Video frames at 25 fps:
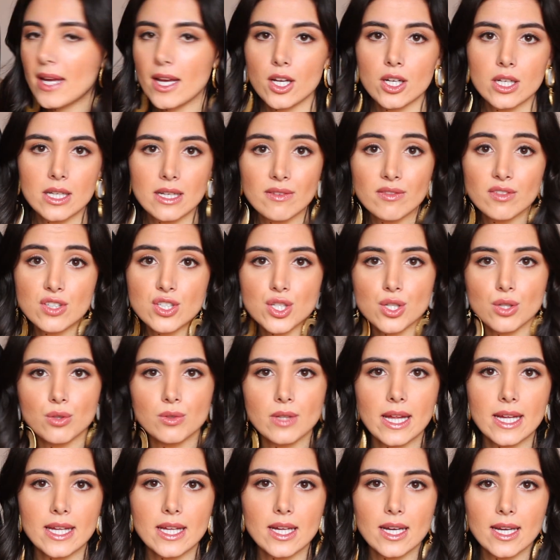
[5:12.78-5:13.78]
I could even do
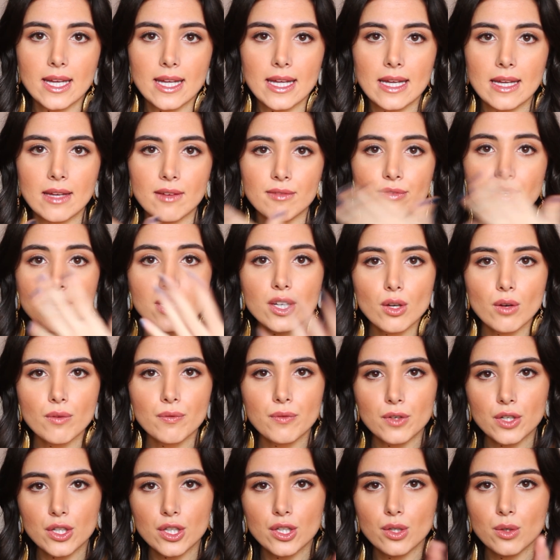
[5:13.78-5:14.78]
like a video
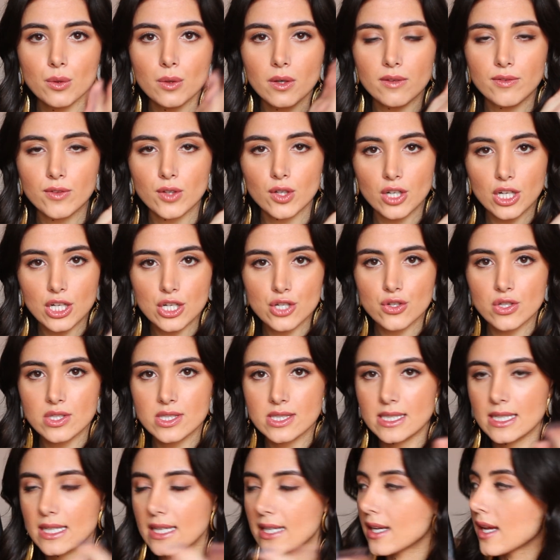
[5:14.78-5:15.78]
for you if you're
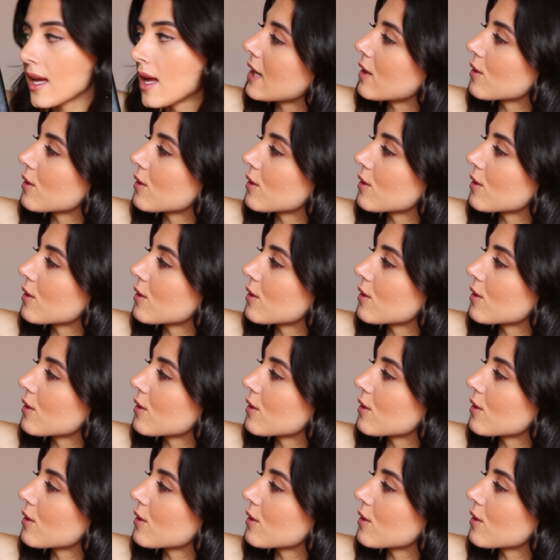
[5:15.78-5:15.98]
interested.